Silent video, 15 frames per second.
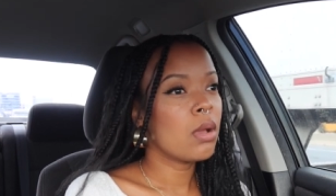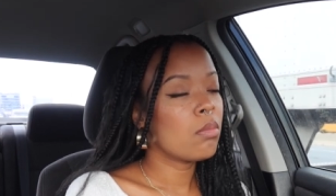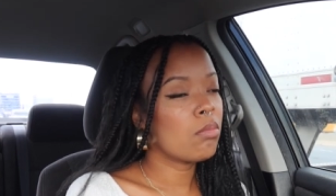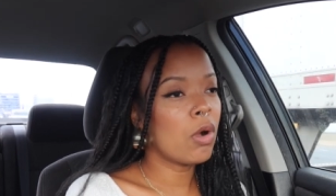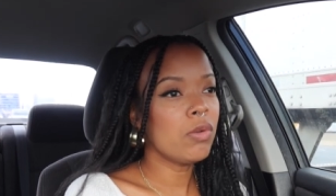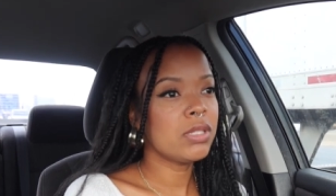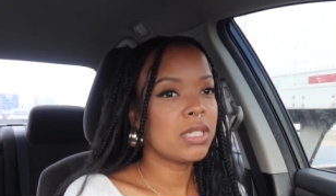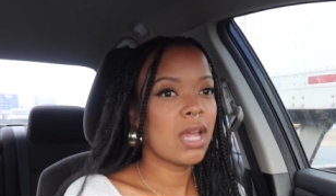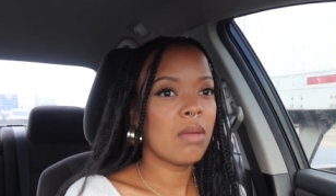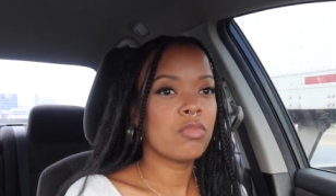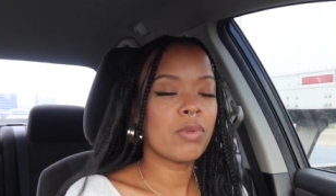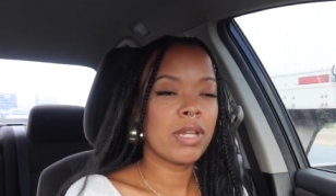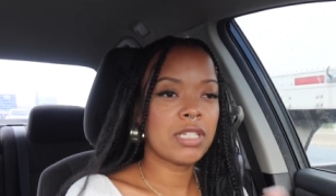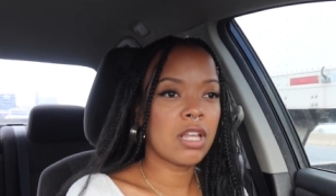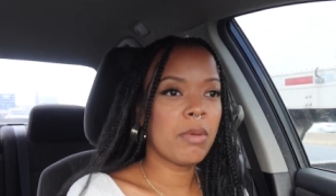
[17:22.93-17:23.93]
Most times
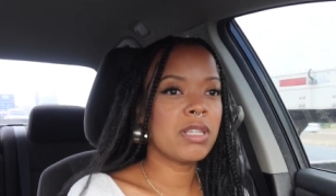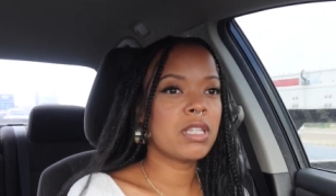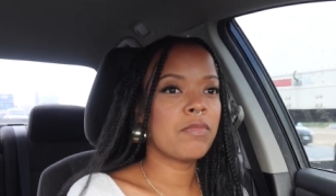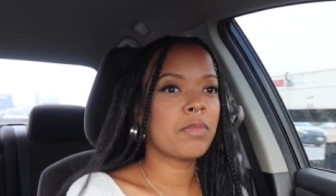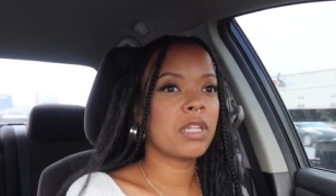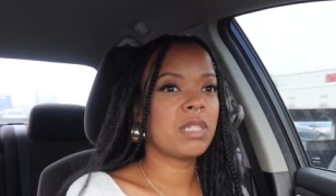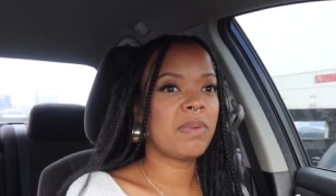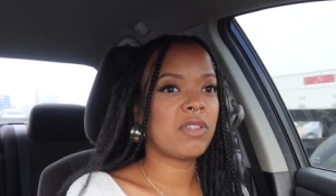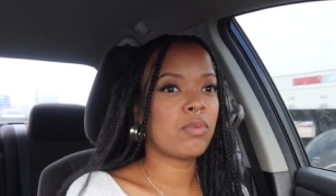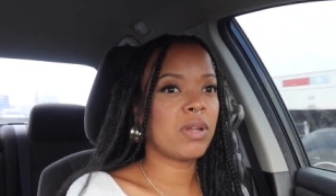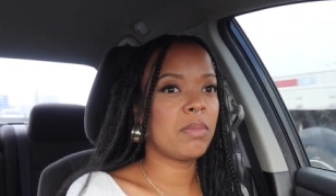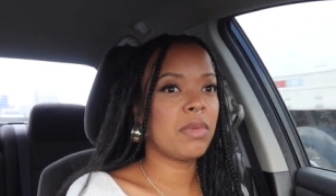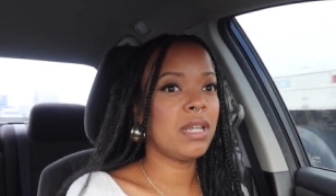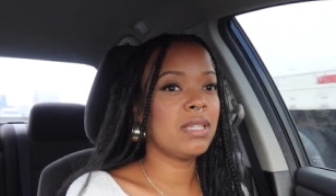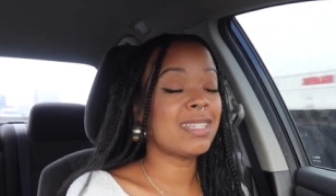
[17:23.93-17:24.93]
when I tell myself I'm gonna spend
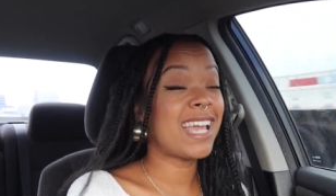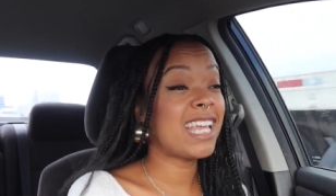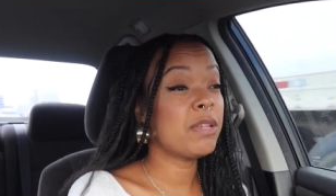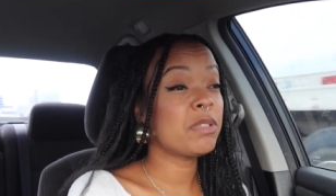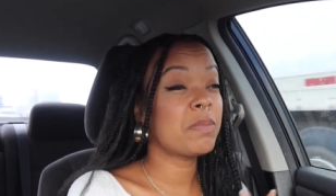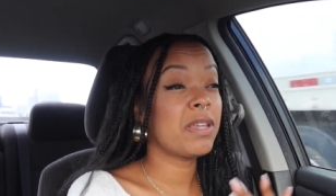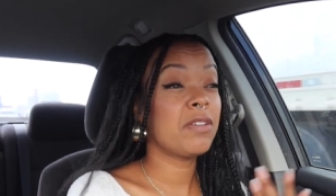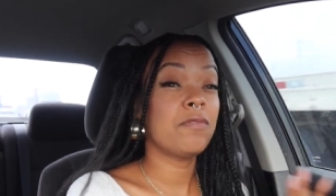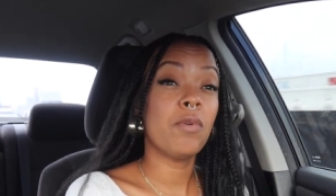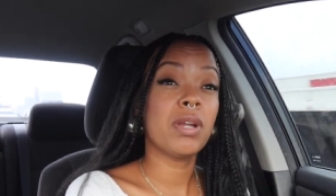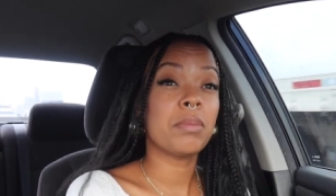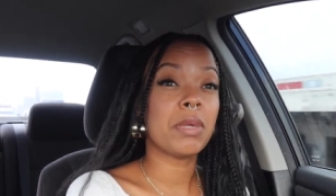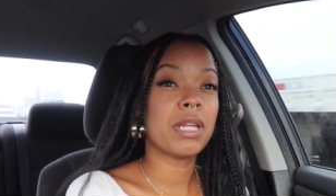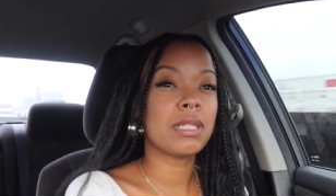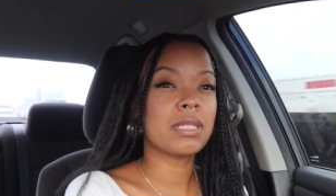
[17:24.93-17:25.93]
20 minutes, I end up spending
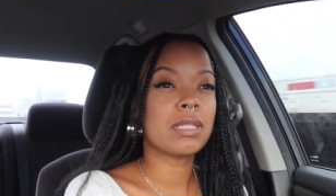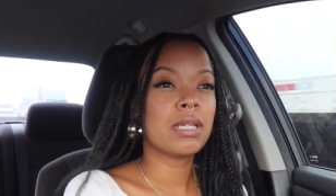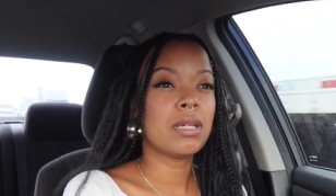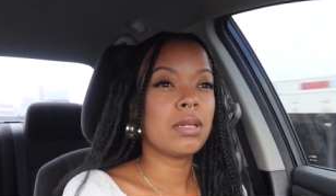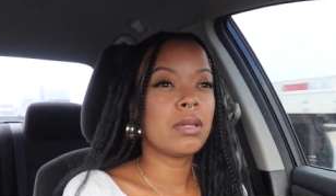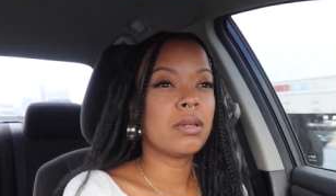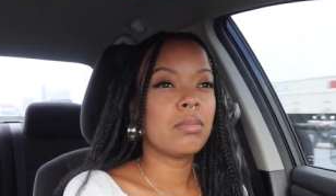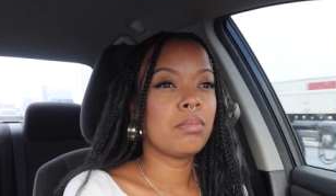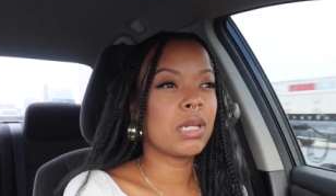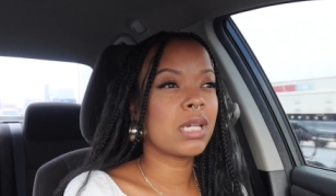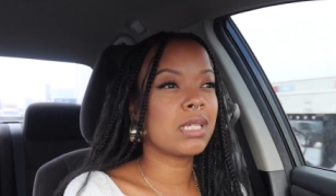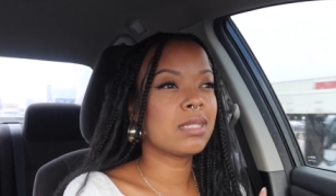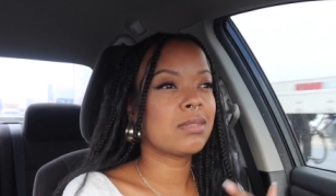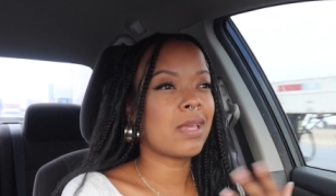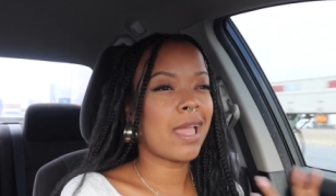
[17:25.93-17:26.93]
40 minutes
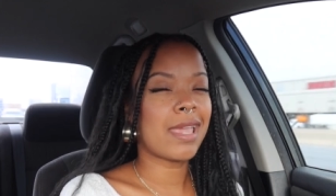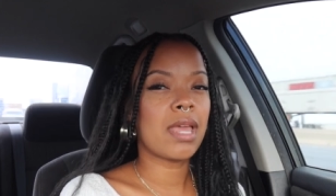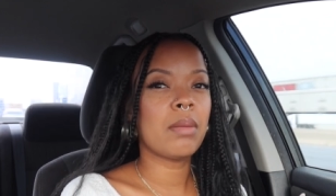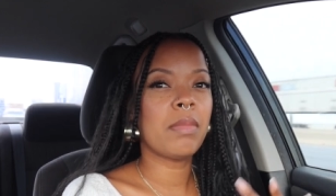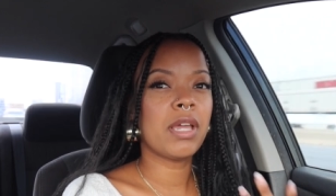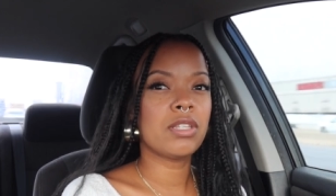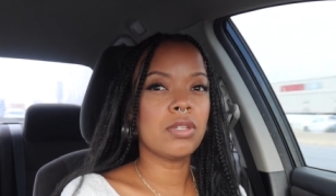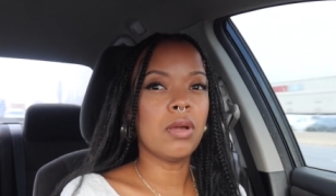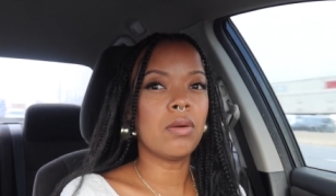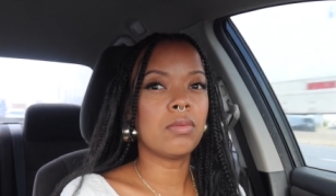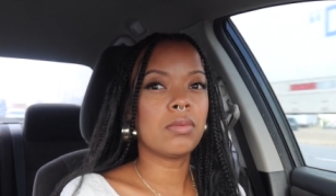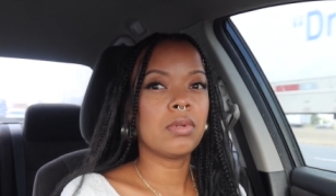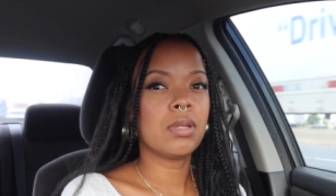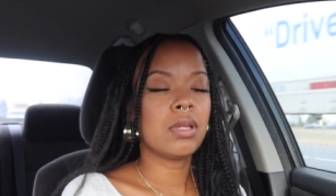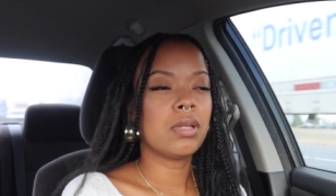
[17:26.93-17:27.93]
because I get in my
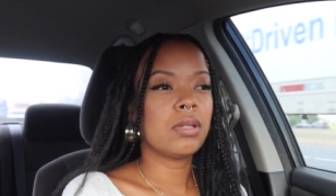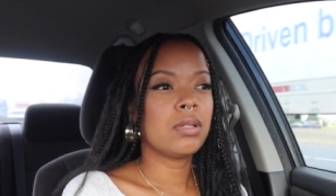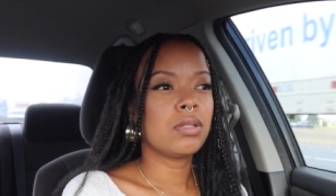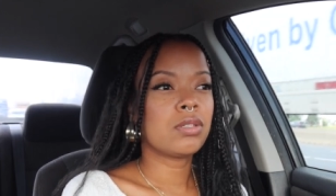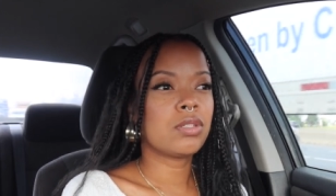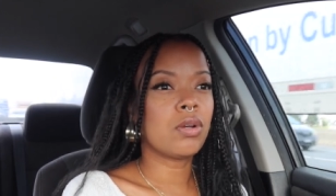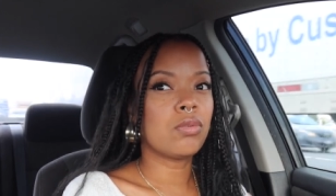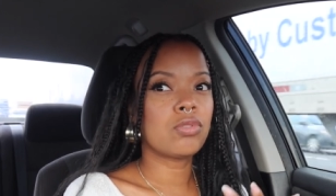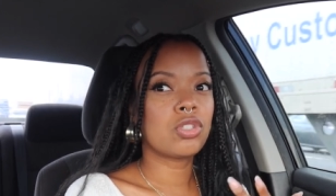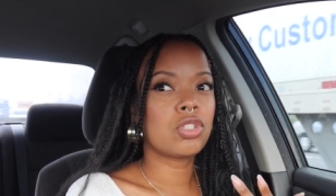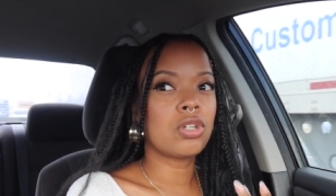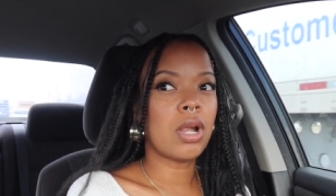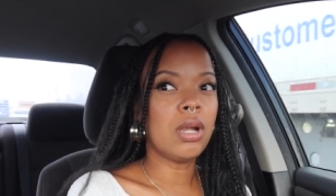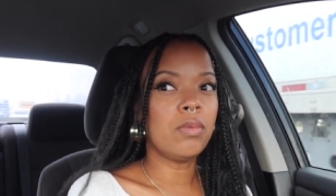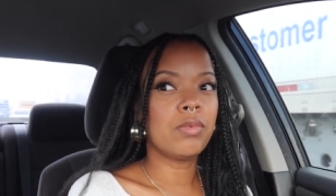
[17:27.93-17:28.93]
zone. So
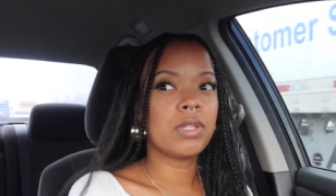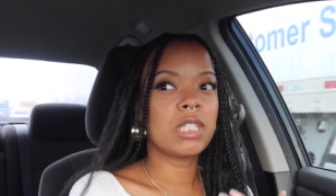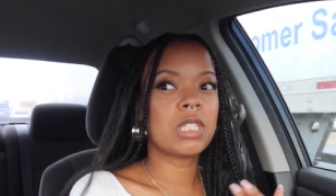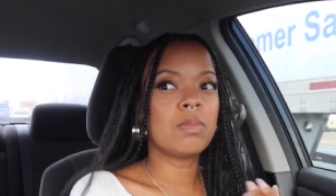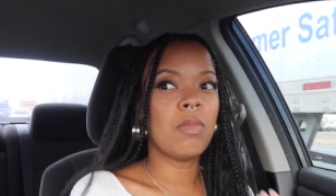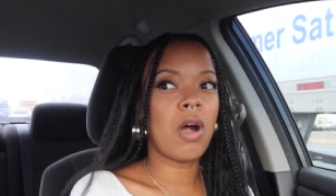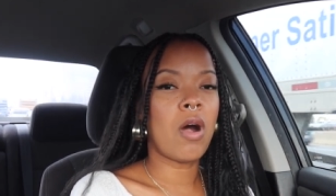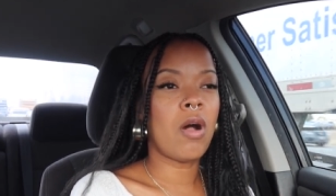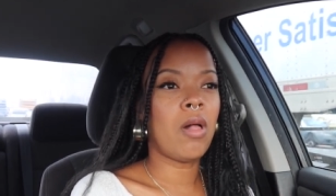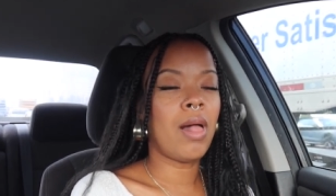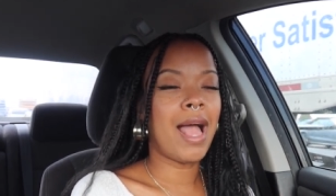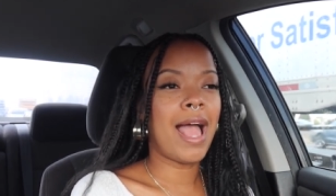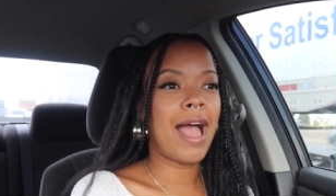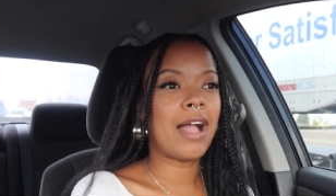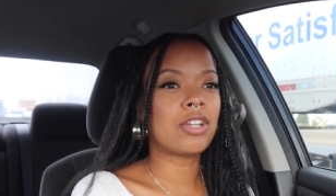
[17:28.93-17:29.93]
start with small,
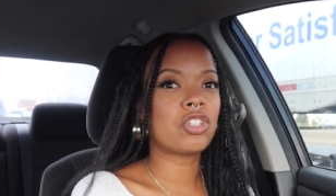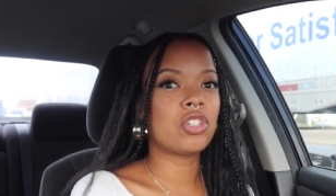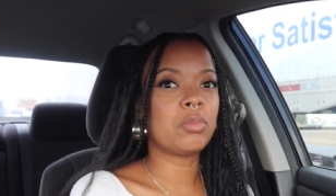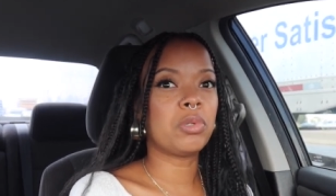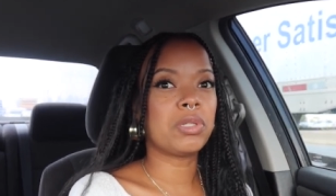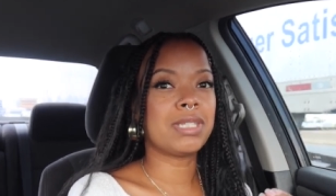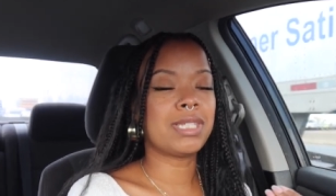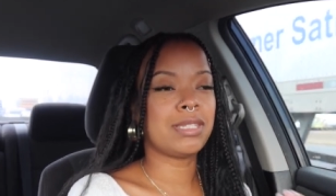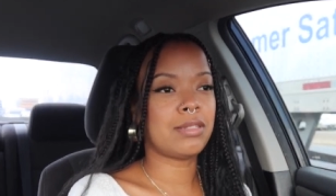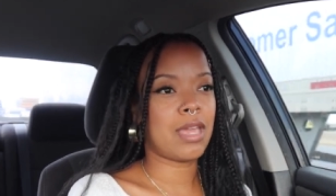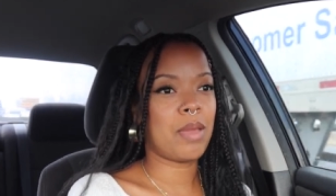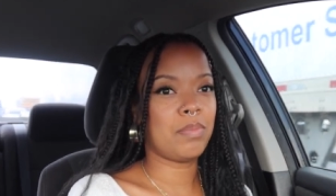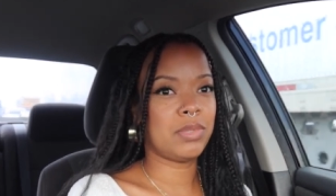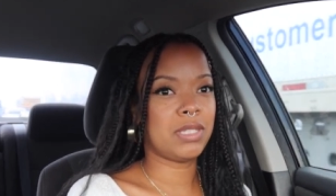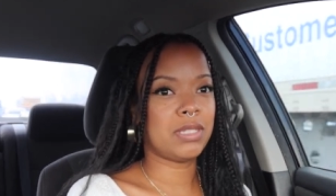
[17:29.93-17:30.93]
actionable
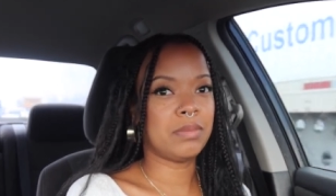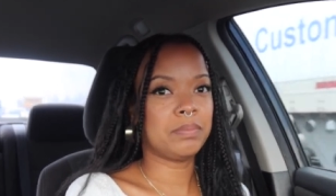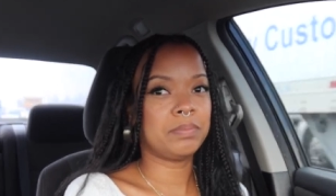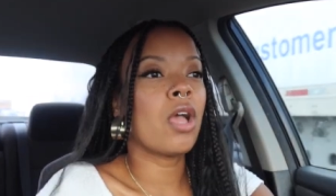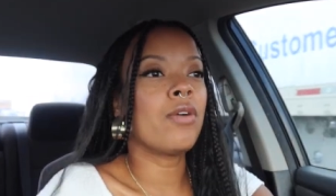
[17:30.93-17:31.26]
steps.